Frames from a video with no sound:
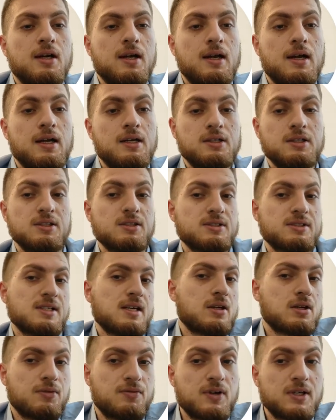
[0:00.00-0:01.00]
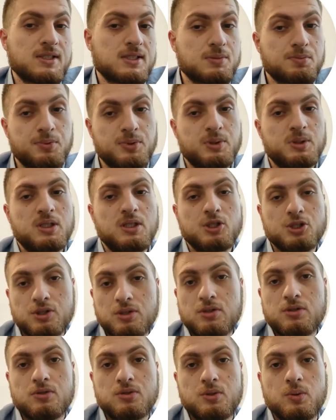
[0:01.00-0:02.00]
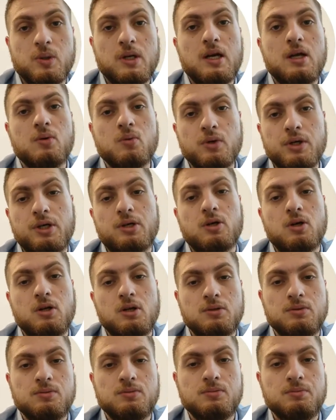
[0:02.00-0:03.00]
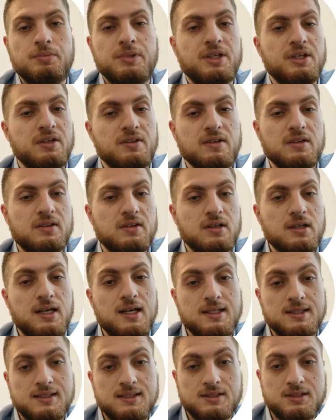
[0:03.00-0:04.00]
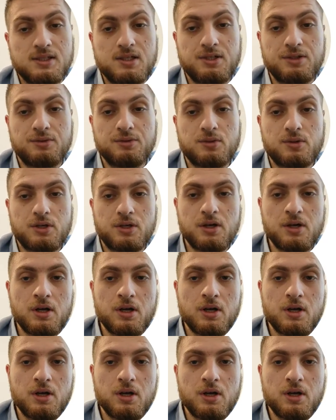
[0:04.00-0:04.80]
and it sacrifices precision to gain recall, meaning that the class is not ignored.